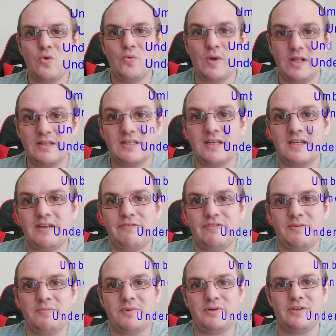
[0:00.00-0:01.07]
Well done,
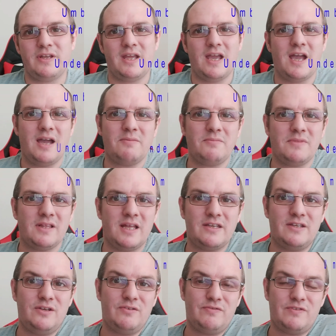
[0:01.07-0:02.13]
everybody. I'm
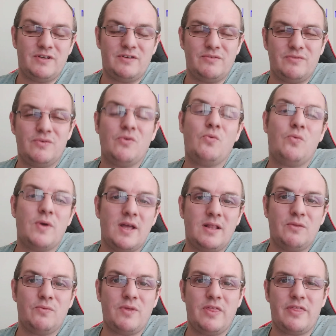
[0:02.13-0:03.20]
glad you've done
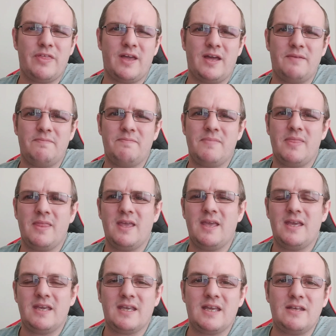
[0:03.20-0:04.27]
well with that.
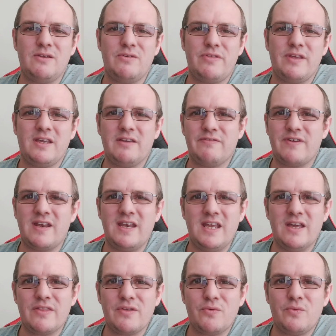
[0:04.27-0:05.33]
Can you think of
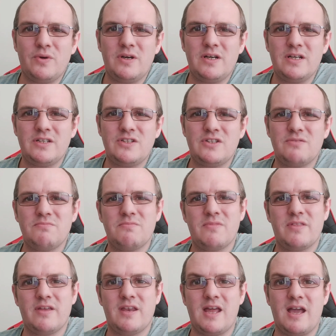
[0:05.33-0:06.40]
any other words
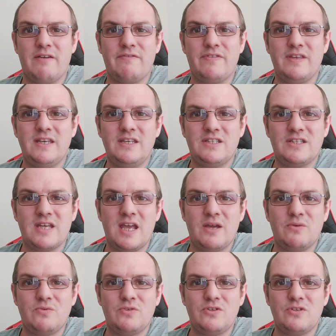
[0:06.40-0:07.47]
that have these
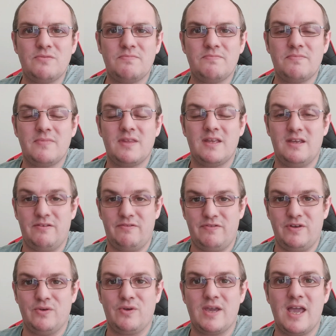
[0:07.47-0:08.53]
sounds?
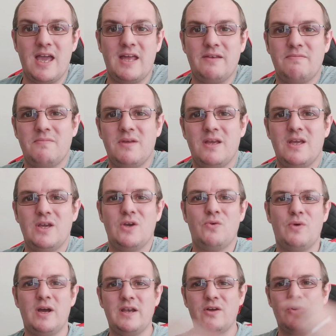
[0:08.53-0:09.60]
If you can,
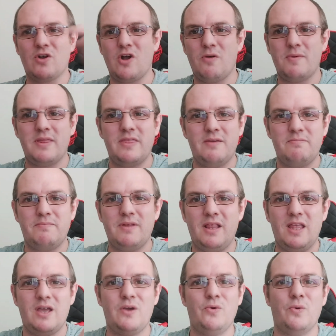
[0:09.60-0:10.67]
why not comment them
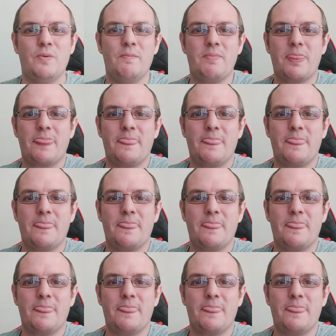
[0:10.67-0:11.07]
below?